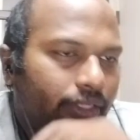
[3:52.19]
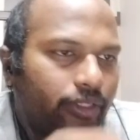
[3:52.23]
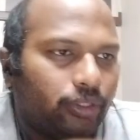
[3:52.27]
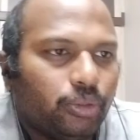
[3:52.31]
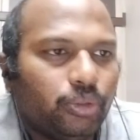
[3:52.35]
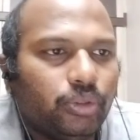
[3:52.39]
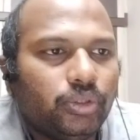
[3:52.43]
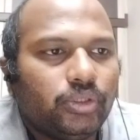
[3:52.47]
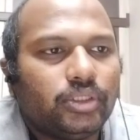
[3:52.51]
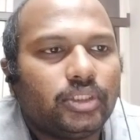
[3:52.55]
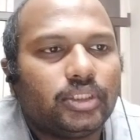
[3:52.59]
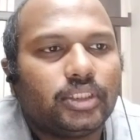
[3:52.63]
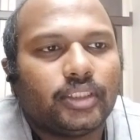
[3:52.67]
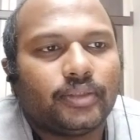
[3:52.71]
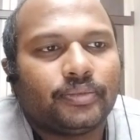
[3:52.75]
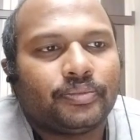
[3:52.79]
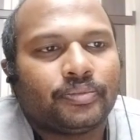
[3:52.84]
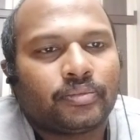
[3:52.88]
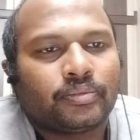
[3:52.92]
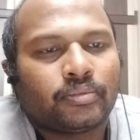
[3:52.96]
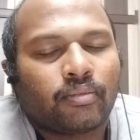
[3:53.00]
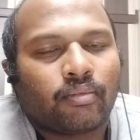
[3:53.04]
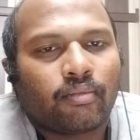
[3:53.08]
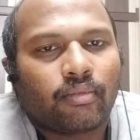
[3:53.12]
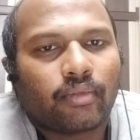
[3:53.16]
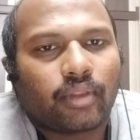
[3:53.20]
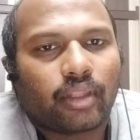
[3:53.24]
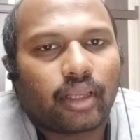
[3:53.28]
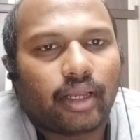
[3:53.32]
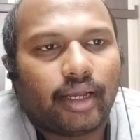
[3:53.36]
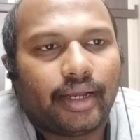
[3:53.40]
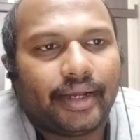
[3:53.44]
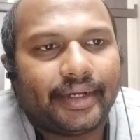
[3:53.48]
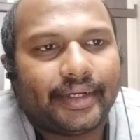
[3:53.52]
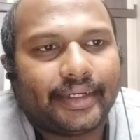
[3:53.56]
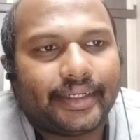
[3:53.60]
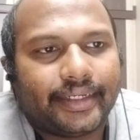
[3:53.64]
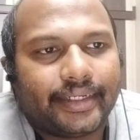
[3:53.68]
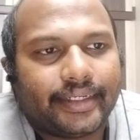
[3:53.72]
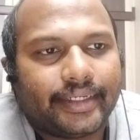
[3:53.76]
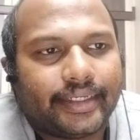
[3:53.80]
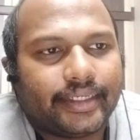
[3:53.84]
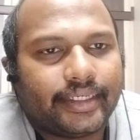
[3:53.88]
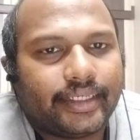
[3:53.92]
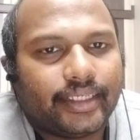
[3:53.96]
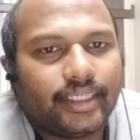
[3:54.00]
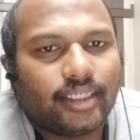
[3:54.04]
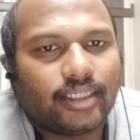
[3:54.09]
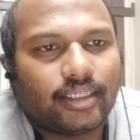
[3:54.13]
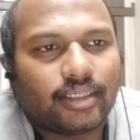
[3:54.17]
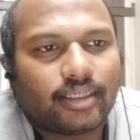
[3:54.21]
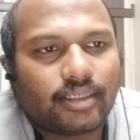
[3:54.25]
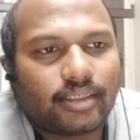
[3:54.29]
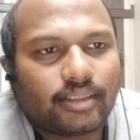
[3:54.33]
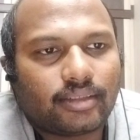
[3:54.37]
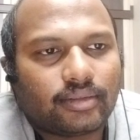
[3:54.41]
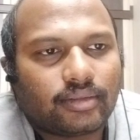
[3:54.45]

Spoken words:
used in